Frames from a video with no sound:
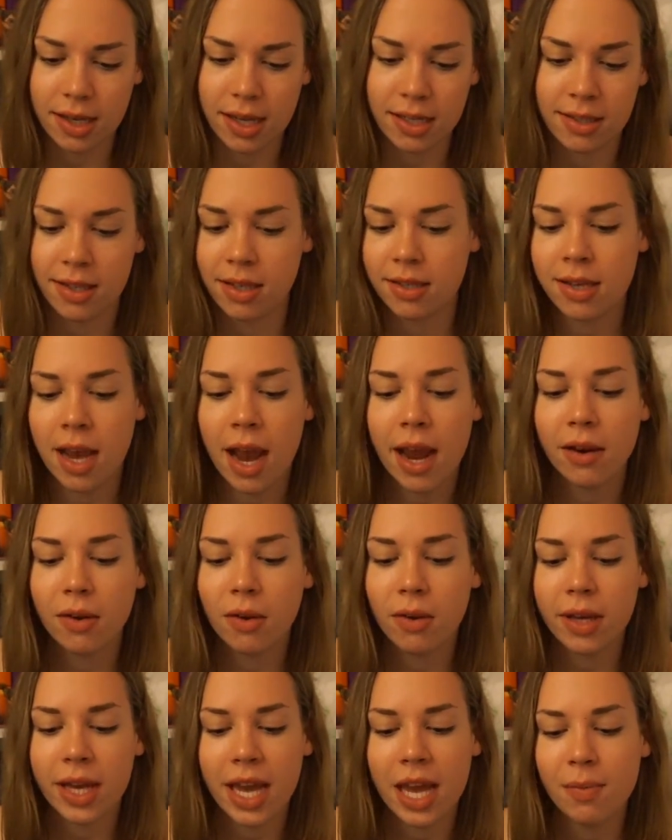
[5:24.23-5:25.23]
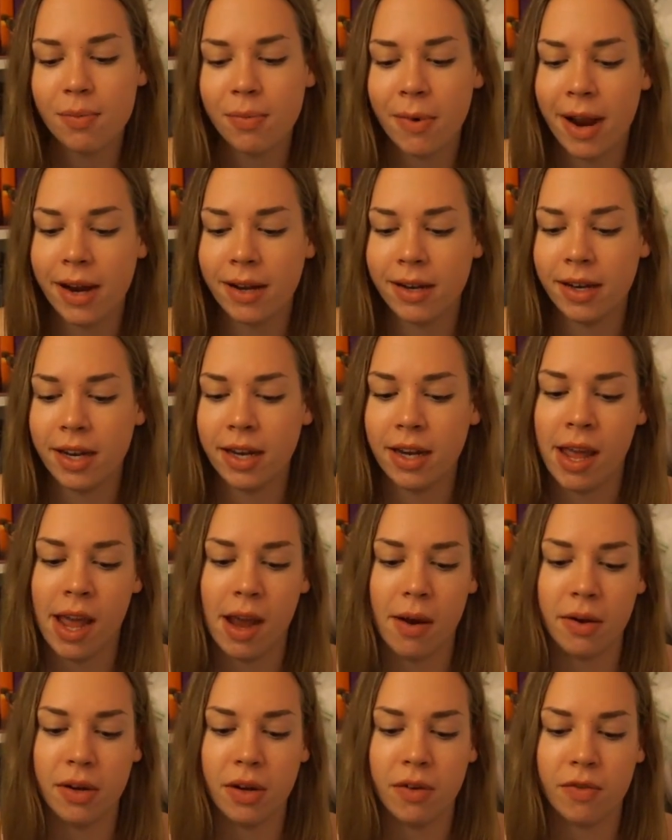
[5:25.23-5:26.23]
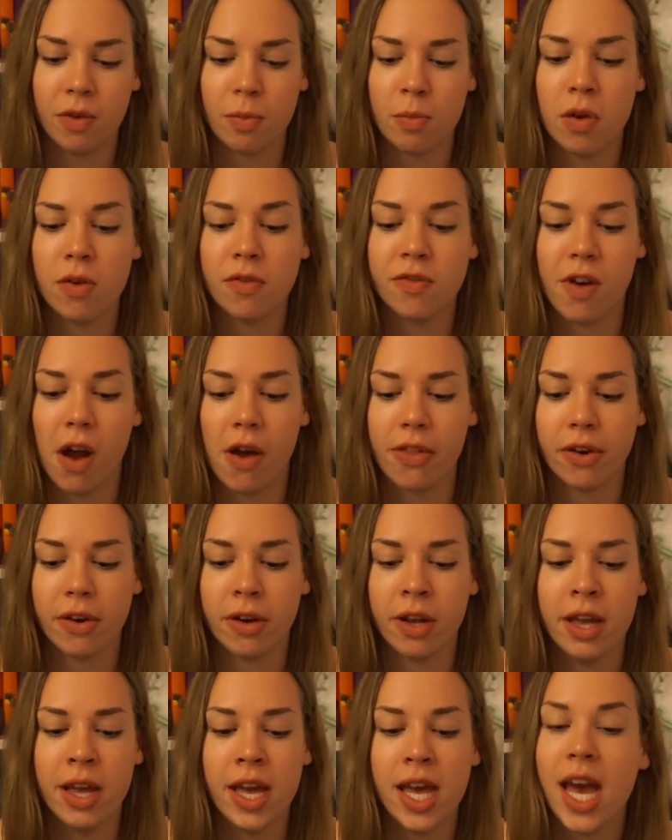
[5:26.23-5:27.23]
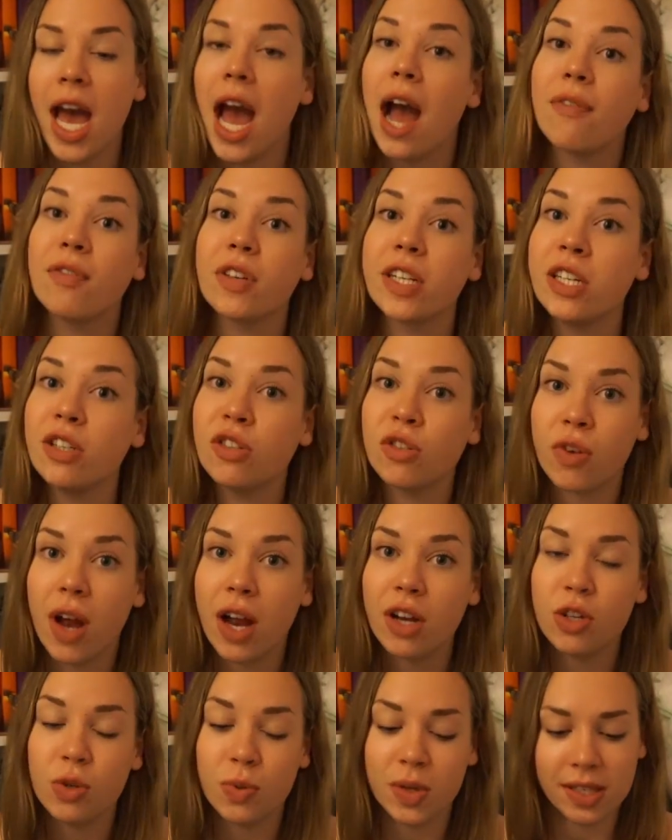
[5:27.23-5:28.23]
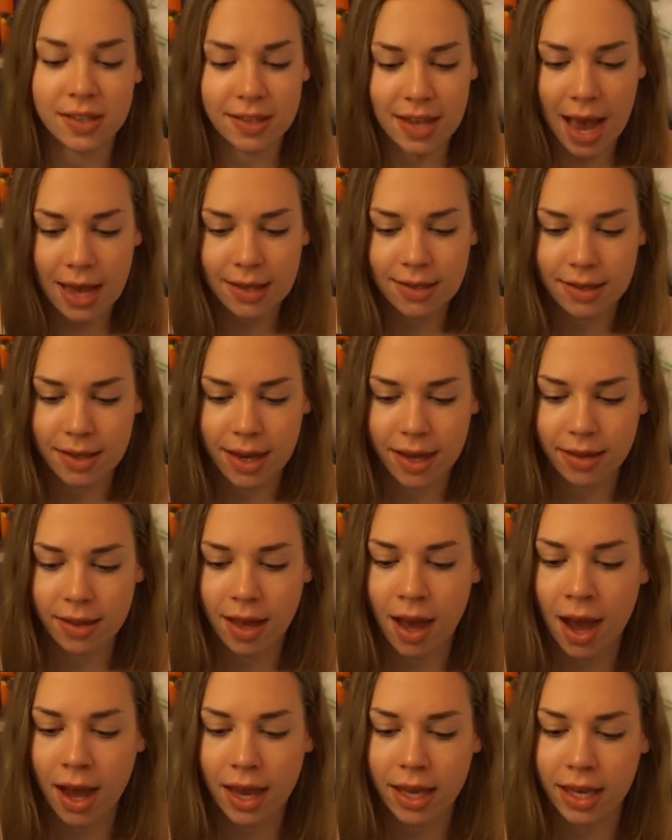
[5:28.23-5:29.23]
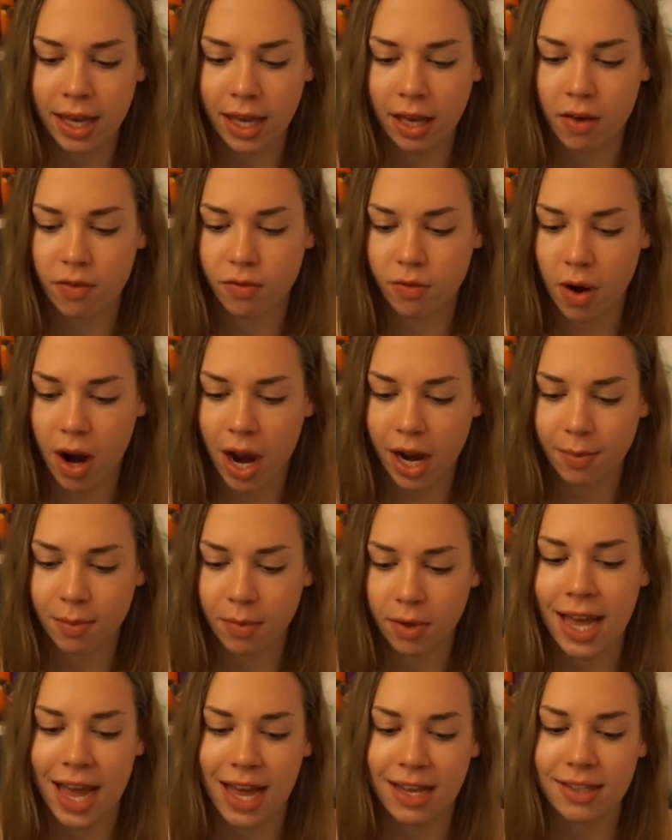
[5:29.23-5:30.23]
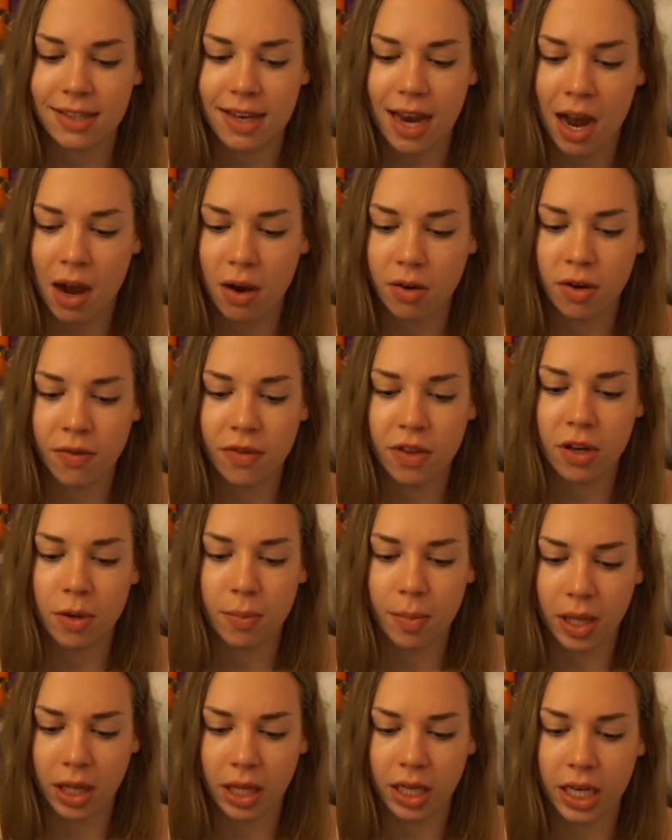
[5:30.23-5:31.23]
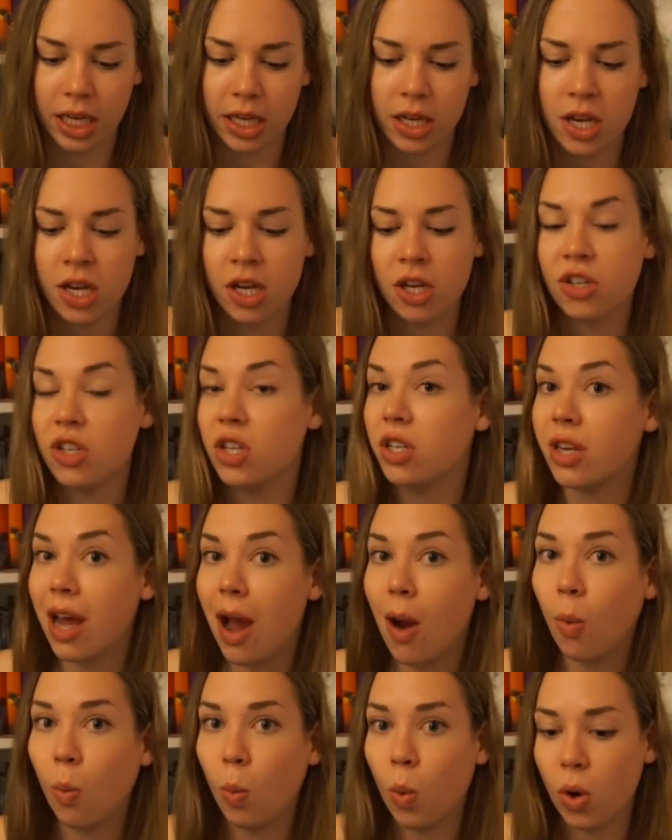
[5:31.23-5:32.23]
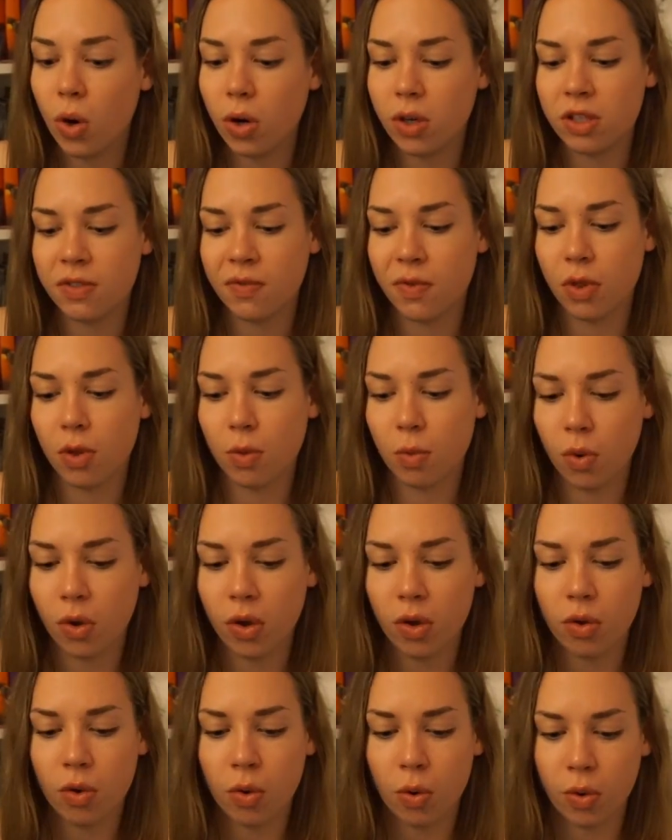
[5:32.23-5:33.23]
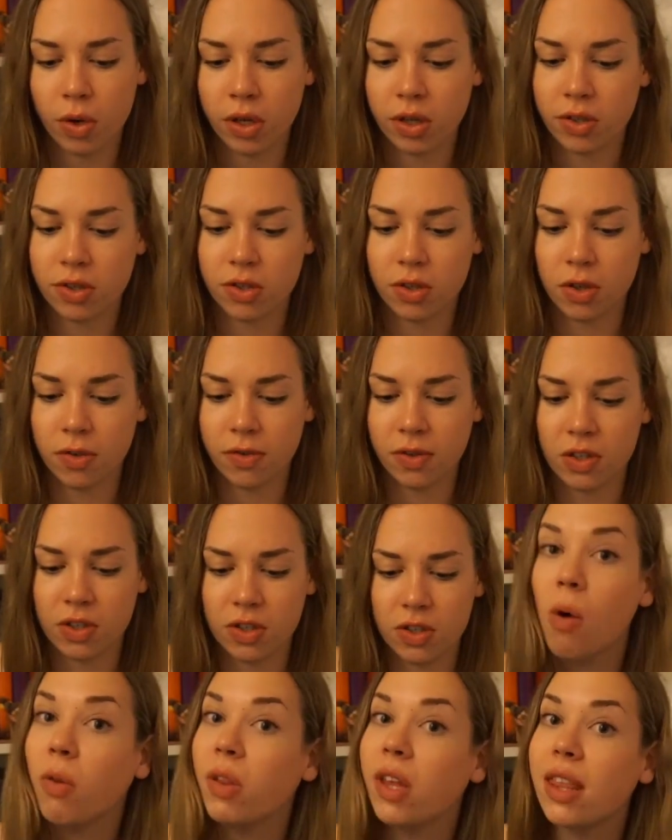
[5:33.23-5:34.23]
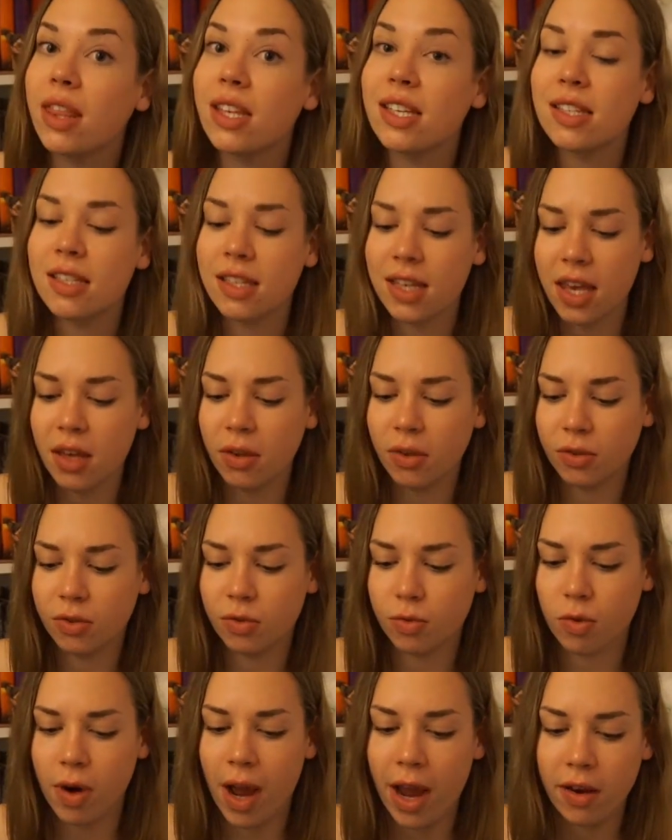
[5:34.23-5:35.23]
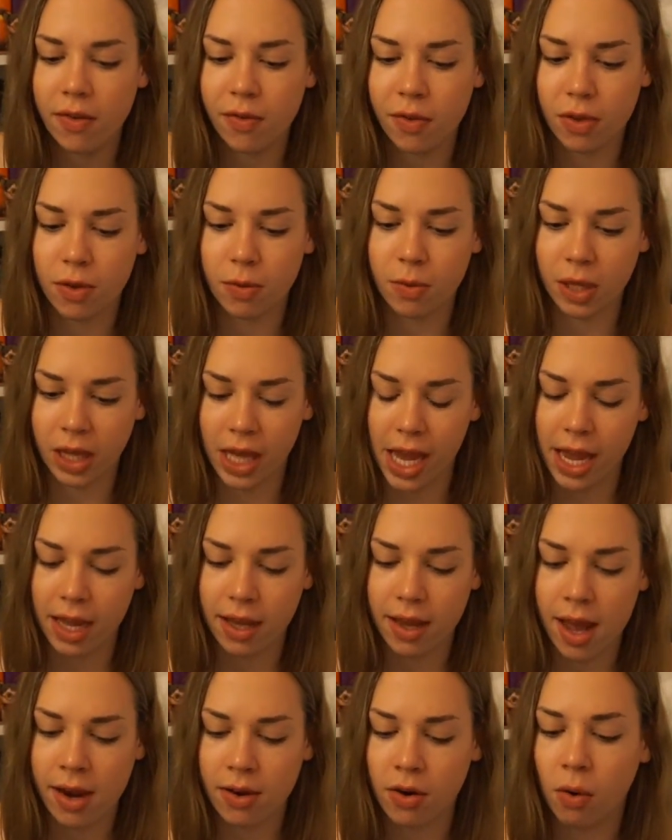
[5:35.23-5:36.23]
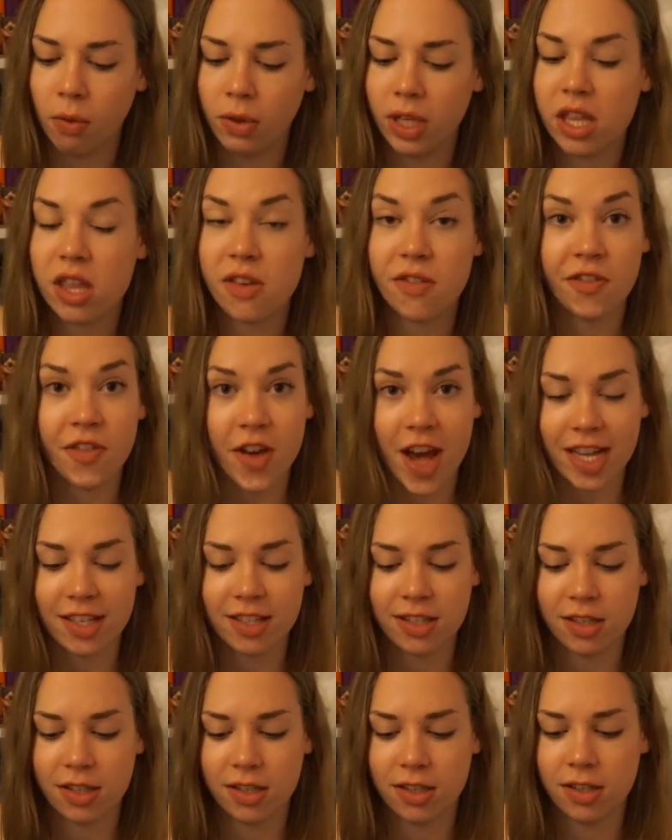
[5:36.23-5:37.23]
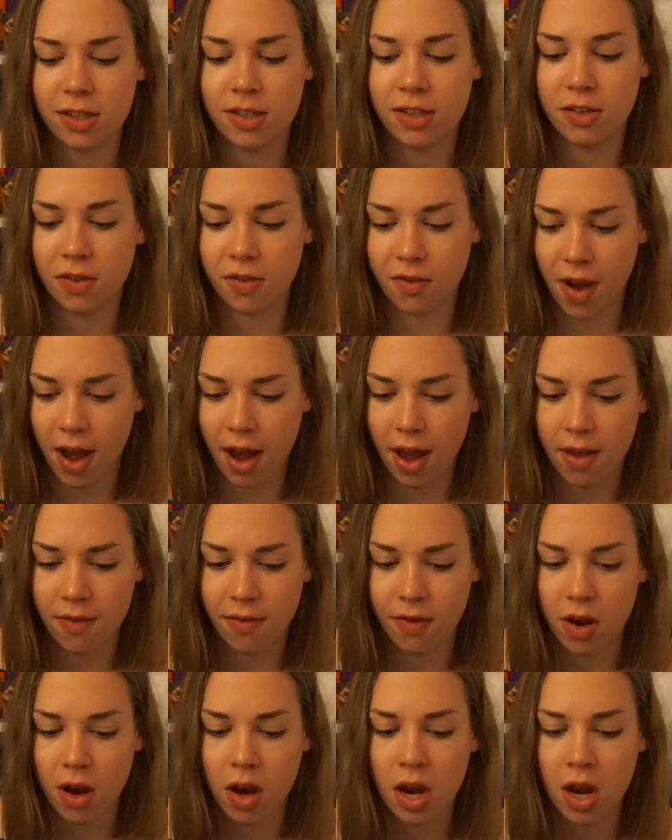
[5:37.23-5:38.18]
It's a title Kate Brighton inherited from her father after he tried to assassinate the High King of Rhyme. Cast out of the nobility, she now works for the Royal Courier Service. Only the skilled ride for the relay, and only the fastest survive.